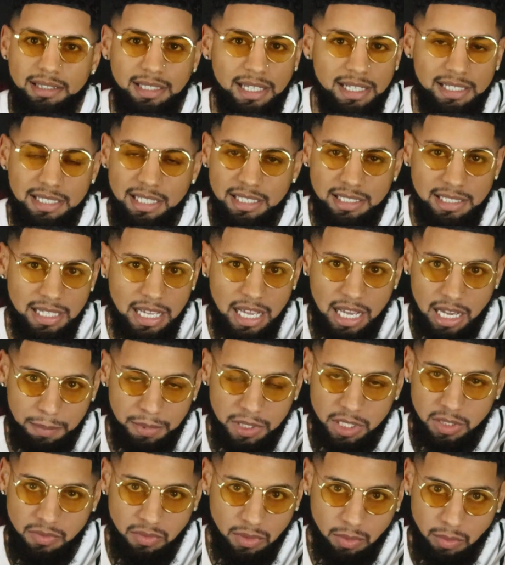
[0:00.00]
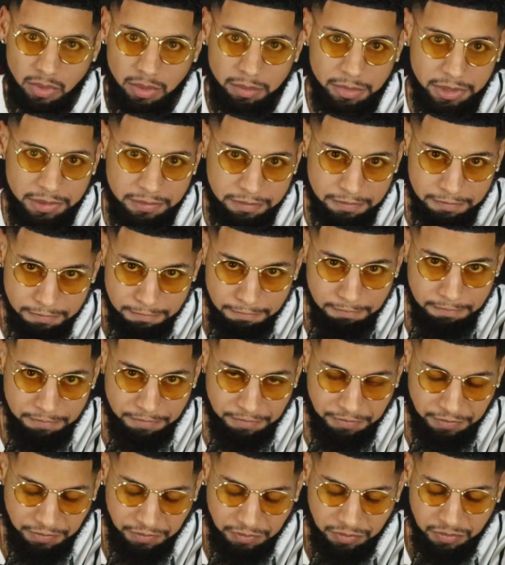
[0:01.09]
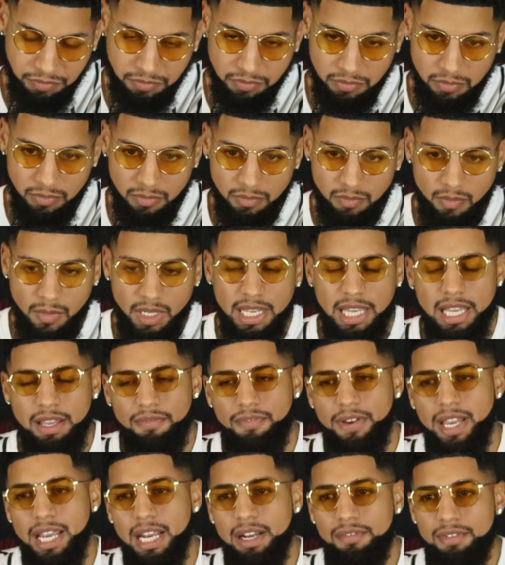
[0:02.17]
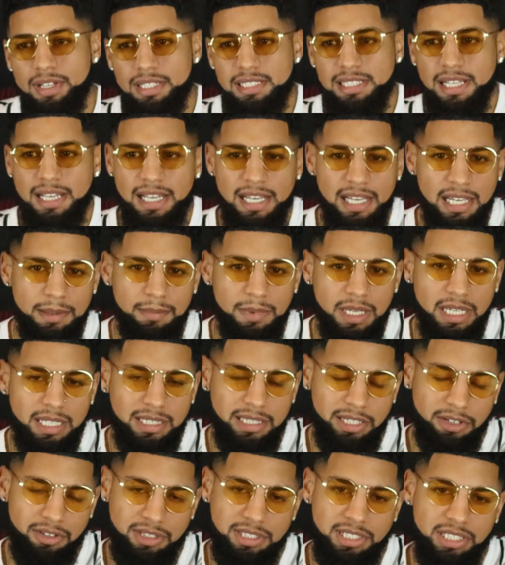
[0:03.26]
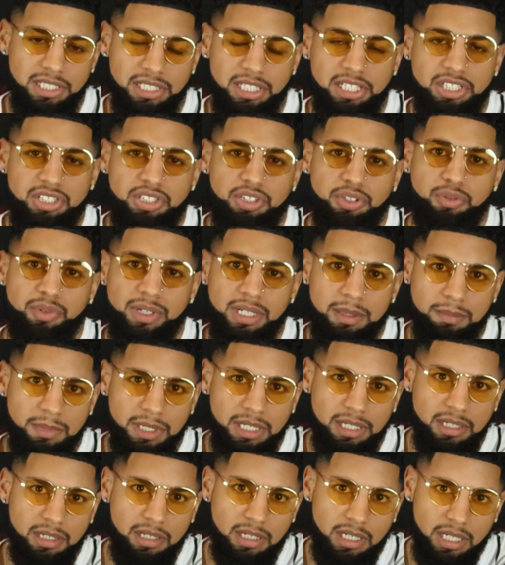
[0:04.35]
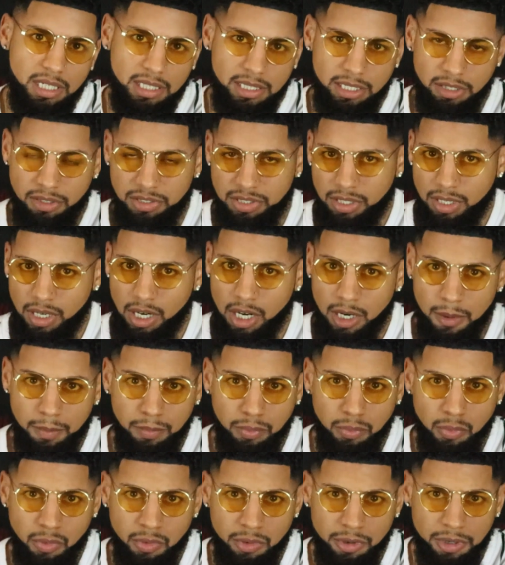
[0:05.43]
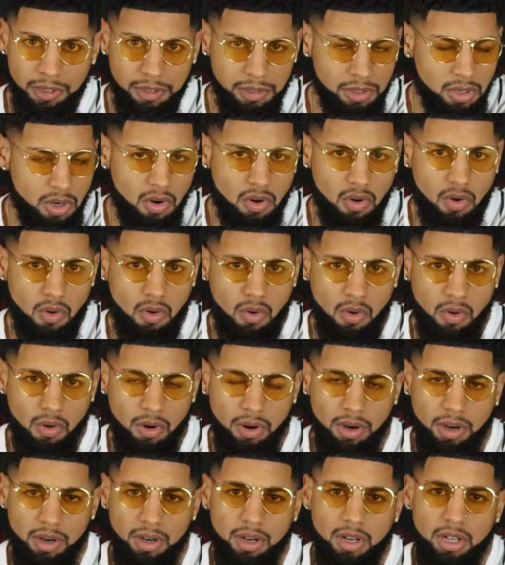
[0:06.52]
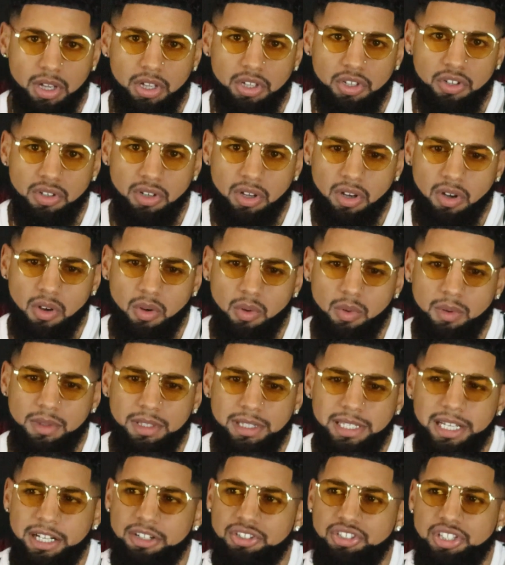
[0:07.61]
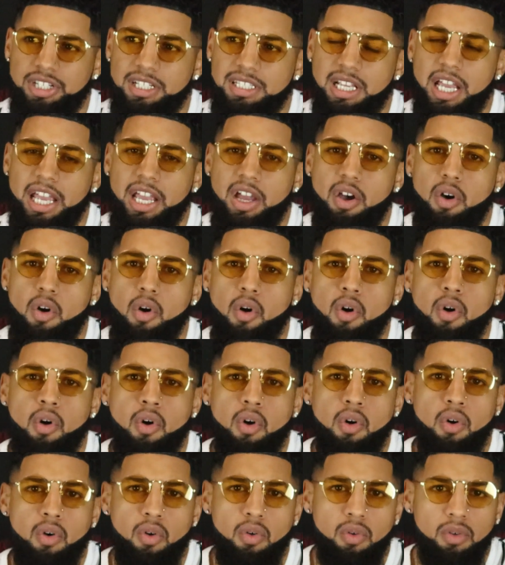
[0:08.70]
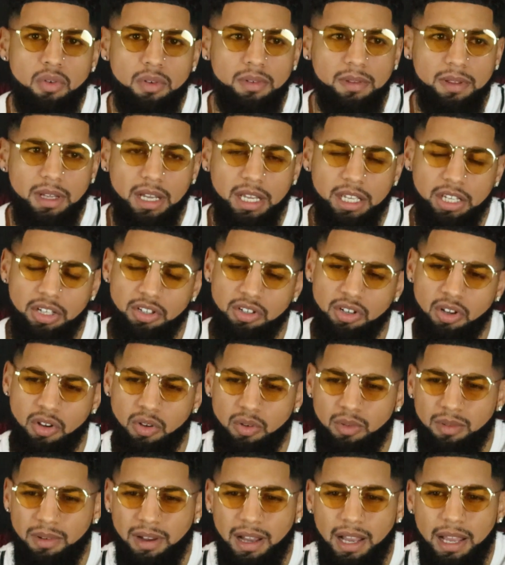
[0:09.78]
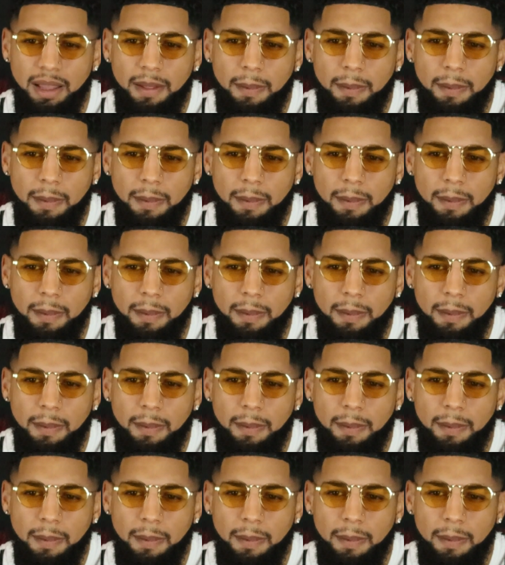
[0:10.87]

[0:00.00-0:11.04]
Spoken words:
this is not a peaceful woman. If every time there's a disagreement, there's an uproar, or, you know, there's just a whole, you know,